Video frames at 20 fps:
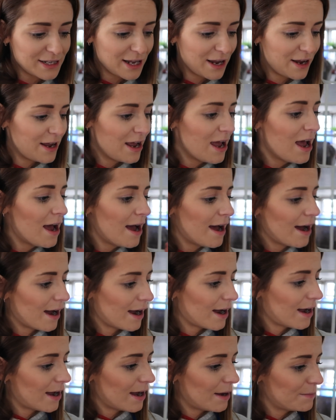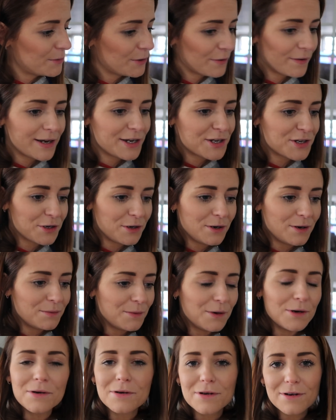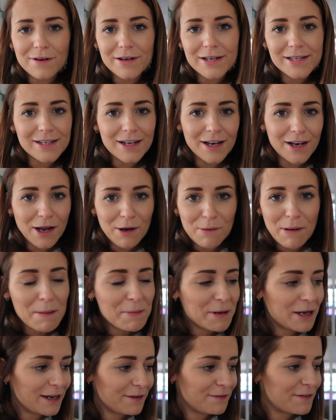So uh, I'm not really sure what order it's going to go up in,